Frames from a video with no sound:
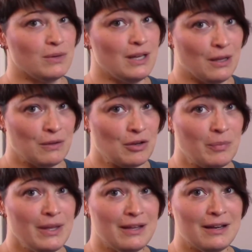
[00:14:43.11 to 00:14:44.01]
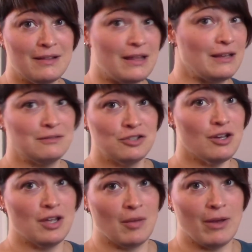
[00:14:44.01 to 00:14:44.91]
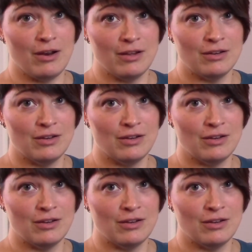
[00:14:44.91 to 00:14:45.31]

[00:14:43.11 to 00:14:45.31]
reading a little bit and then talking about it,